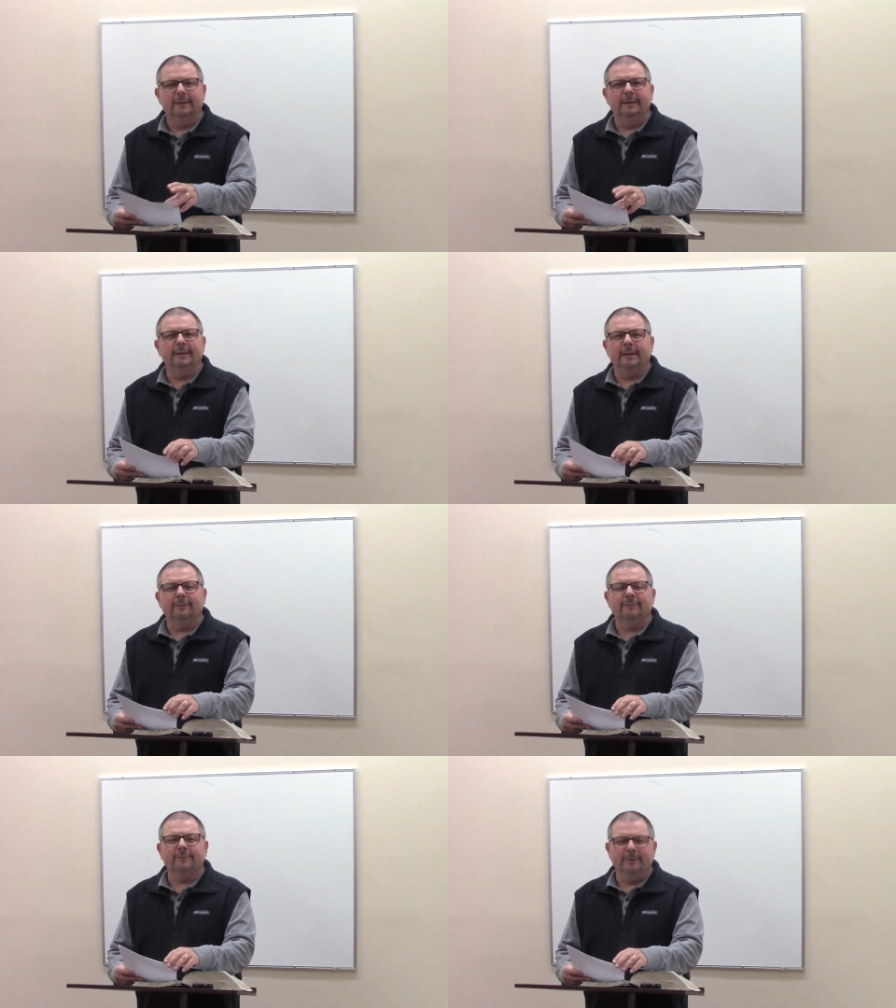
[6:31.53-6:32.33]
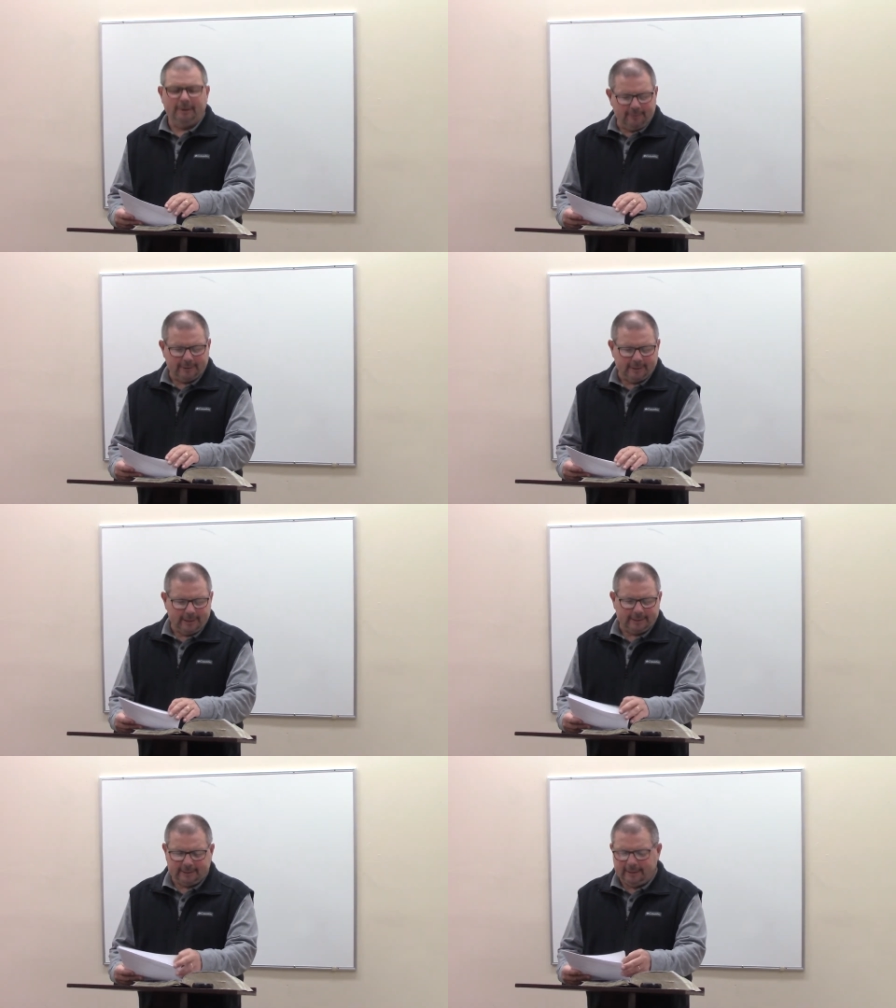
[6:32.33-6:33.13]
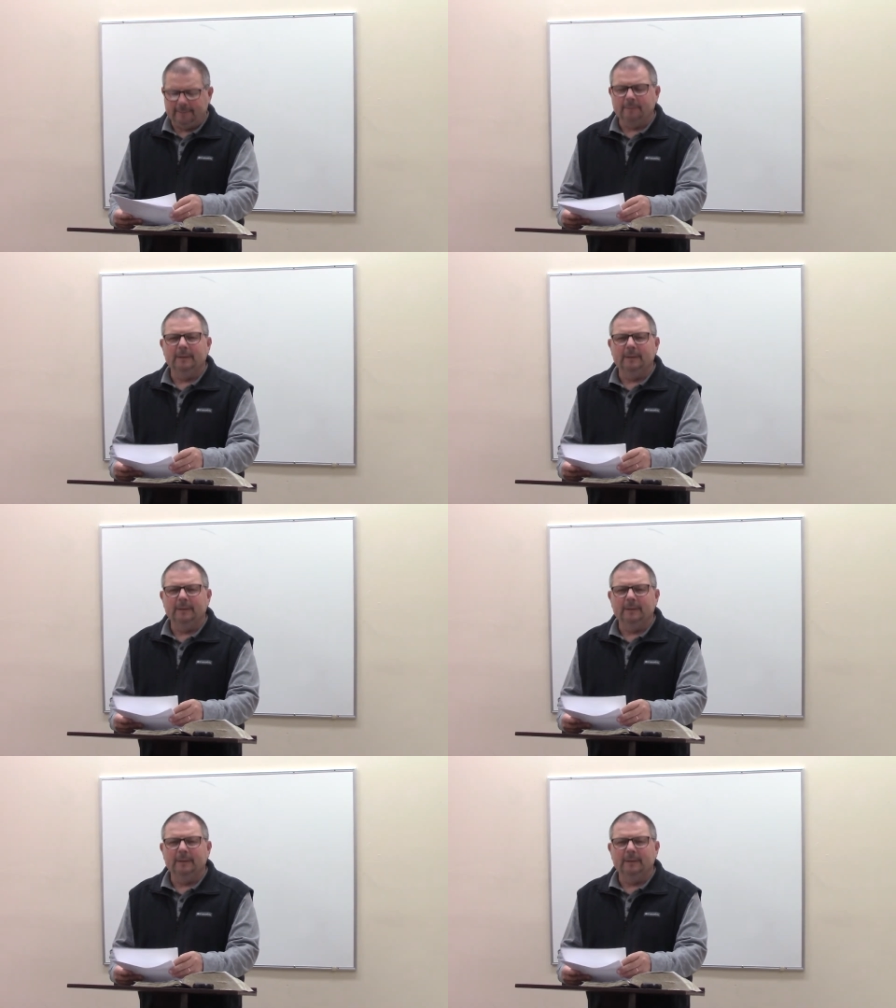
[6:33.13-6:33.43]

Isn't that true? I really like that.